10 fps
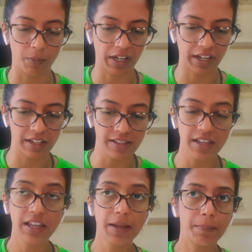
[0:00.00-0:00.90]
materials,
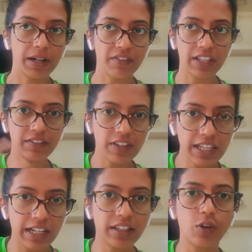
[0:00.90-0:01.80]
but when we
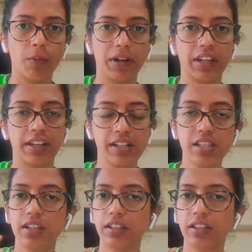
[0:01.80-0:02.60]
get the raw materials,